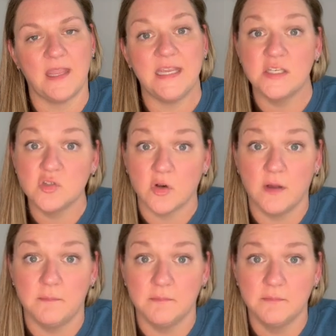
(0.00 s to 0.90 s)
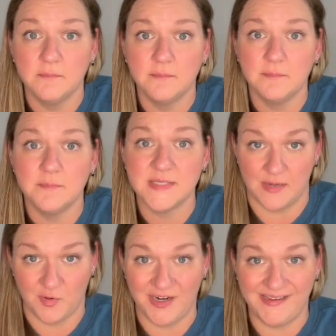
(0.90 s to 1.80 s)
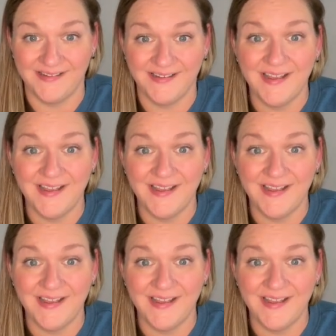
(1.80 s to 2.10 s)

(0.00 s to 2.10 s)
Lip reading: interim summary.